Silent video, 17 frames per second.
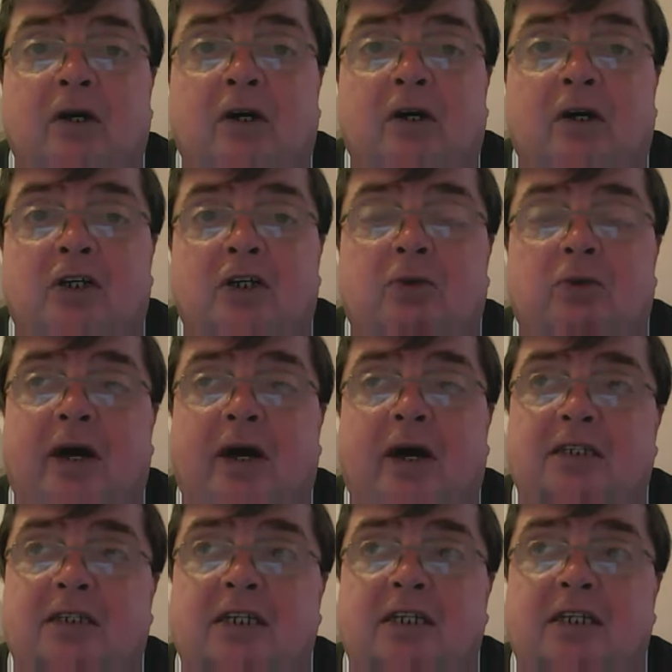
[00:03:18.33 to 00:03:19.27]
So I
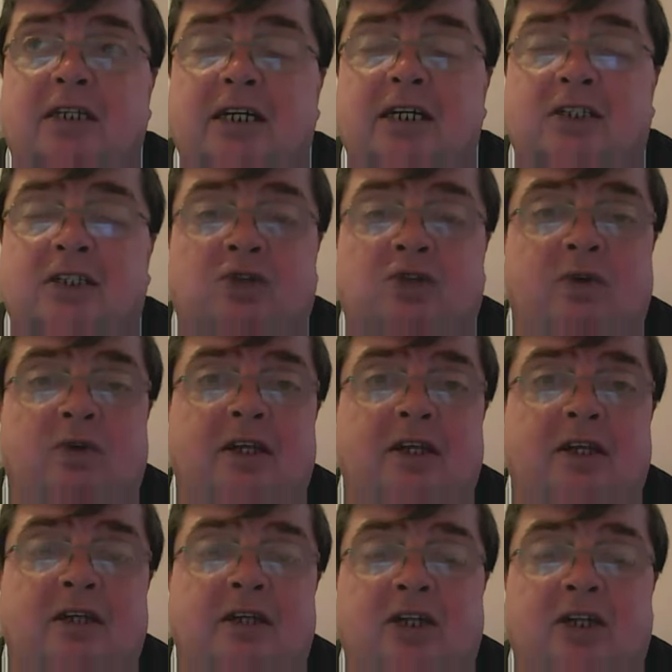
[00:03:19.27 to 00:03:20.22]
actually think it's
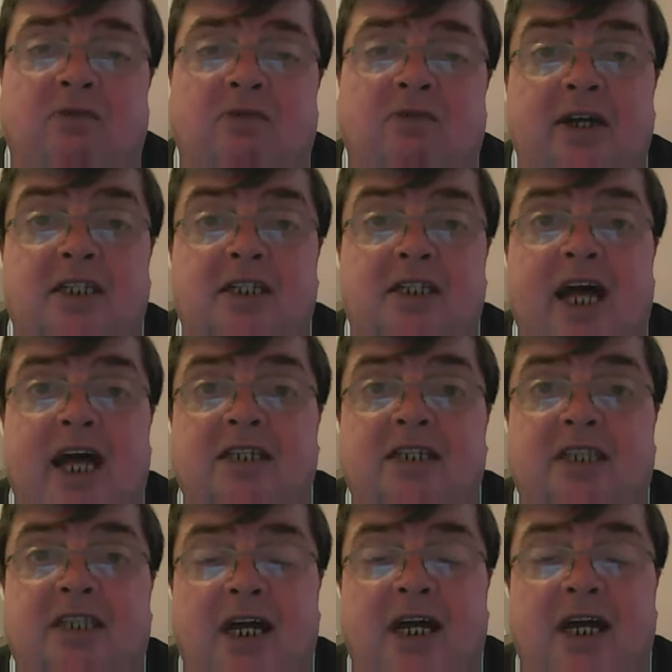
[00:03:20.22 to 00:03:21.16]
a three-stage
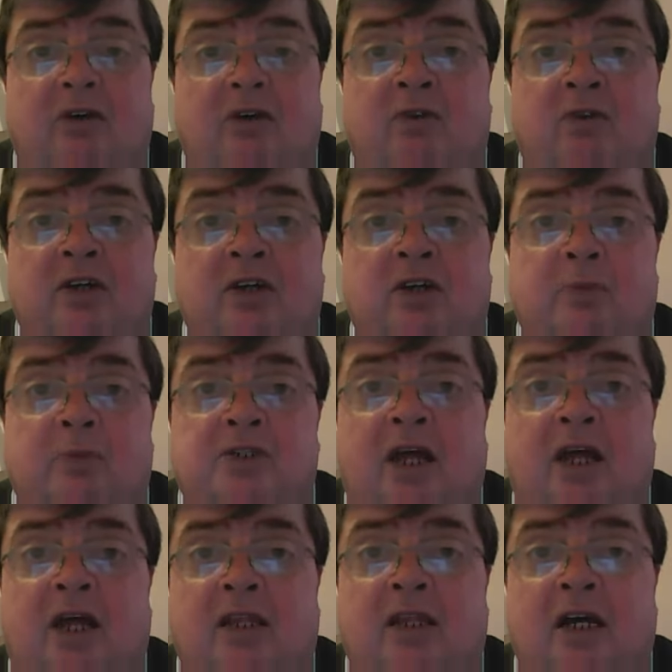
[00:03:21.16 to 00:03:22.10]
thing at Christmas,
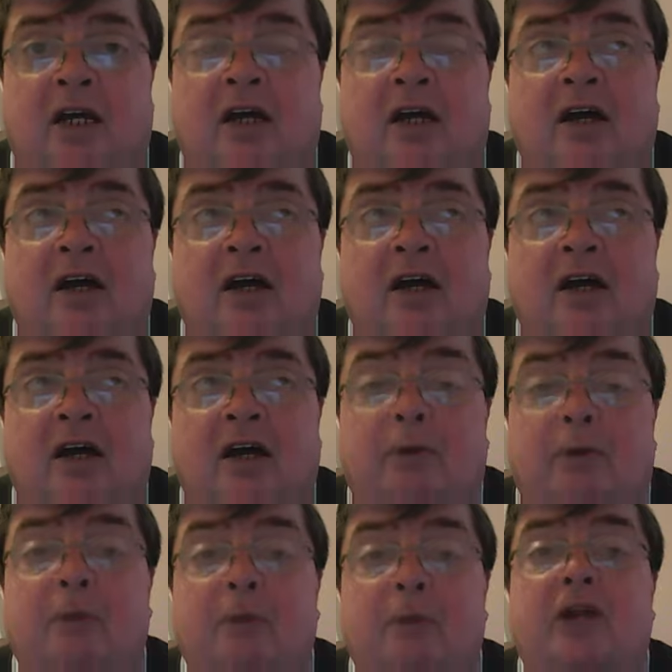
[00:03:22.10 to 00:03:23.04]
I think.
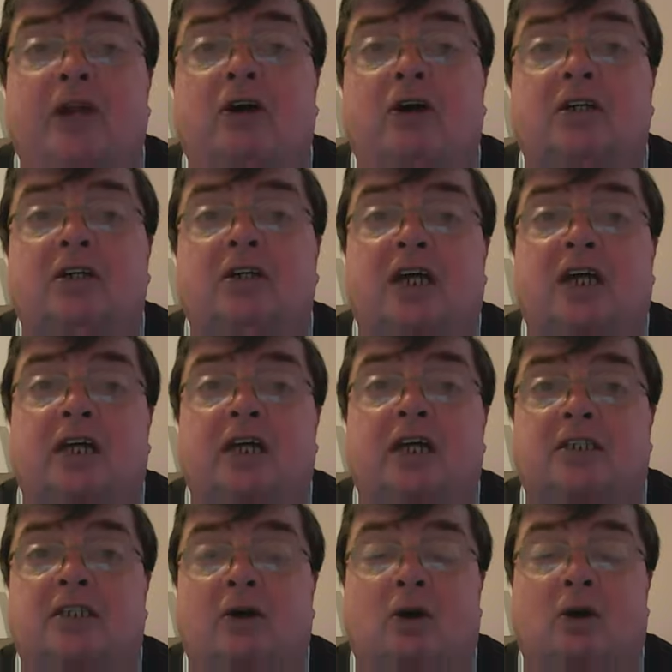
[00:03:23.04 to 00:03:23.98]
People in early
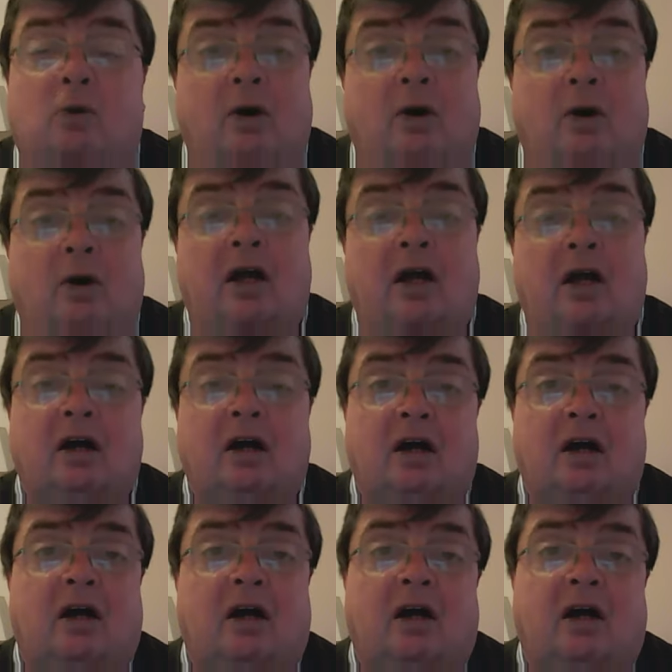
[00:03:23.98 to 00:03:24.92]
stages that are quite
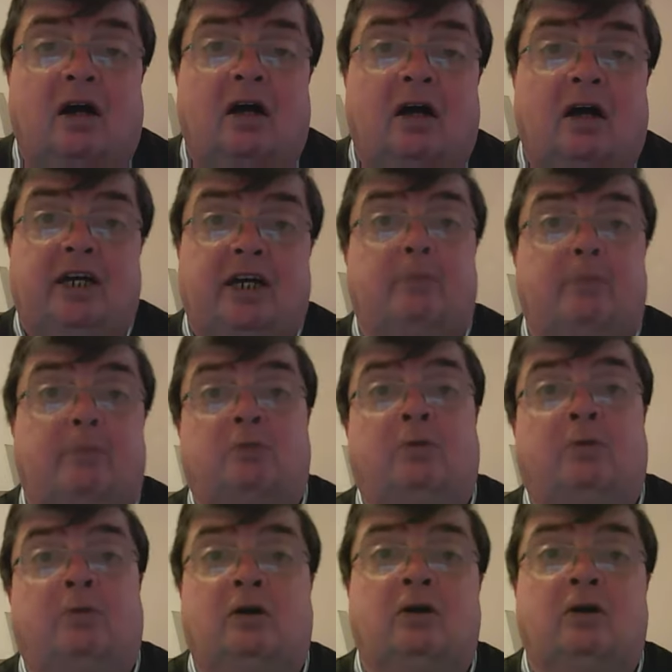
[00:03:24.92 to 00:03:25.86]

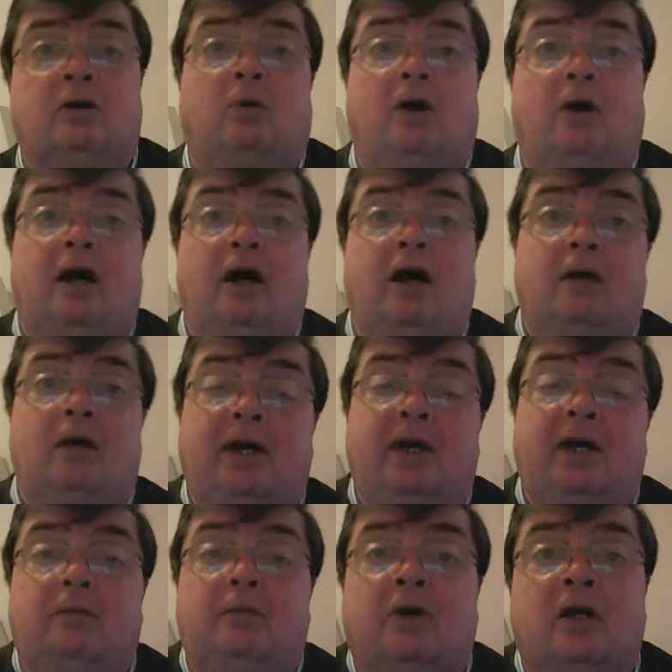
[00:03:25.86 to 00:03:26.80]
adaptable and quite
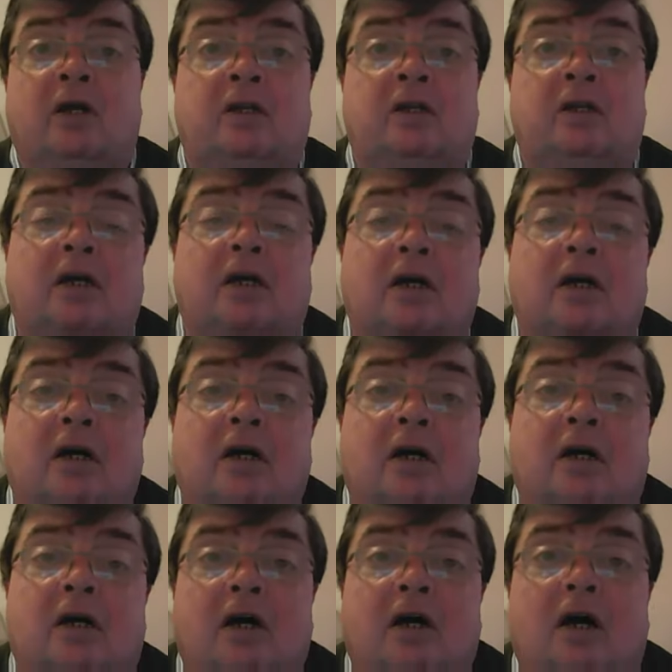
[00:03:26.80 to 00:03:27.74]
amenable
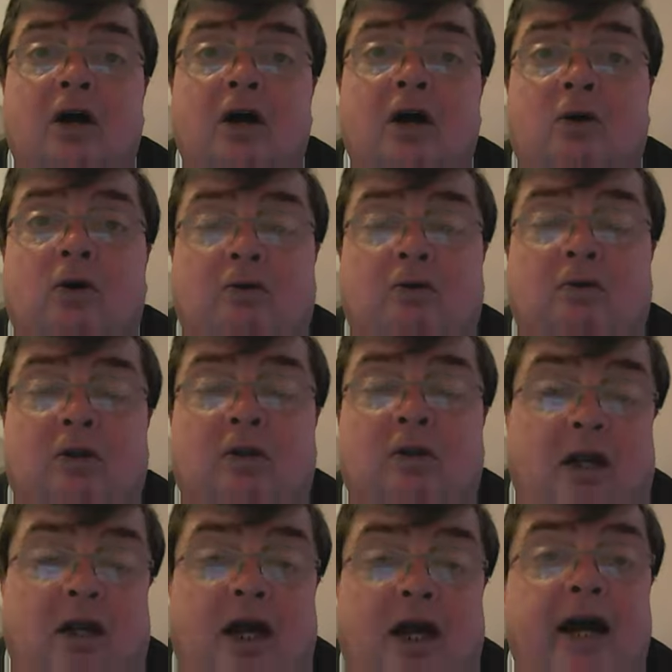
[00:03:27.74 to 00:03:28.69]
and
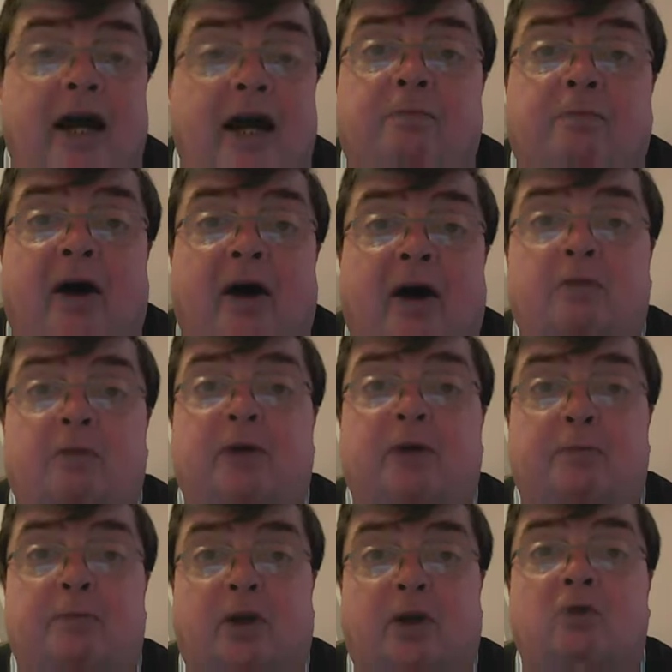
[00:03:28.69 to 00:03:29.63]
like having
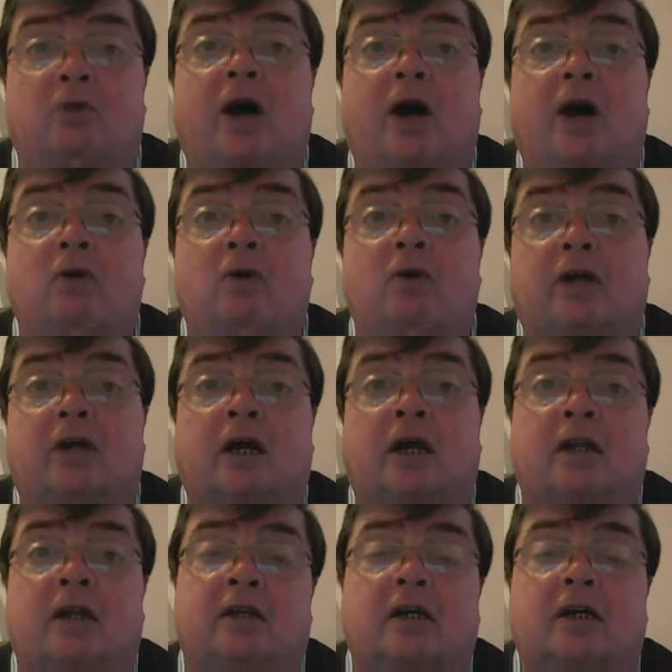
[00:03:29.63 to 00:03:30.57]
people around
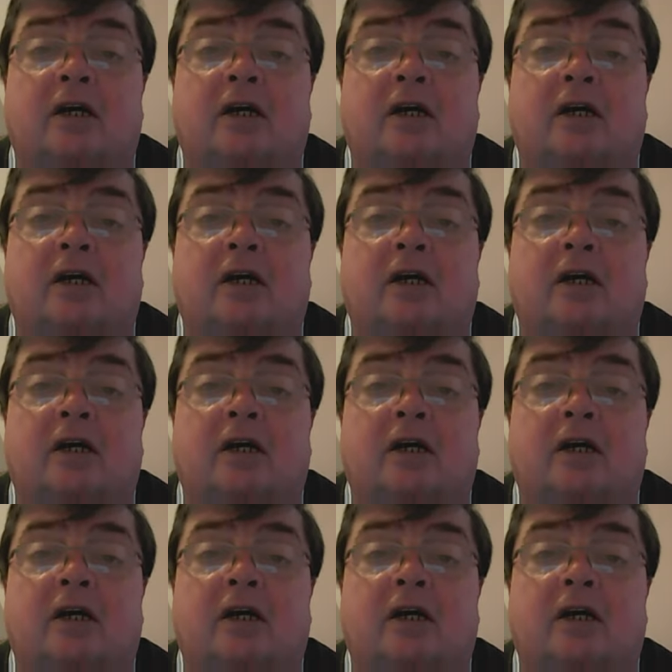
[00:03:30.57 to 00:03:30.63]
and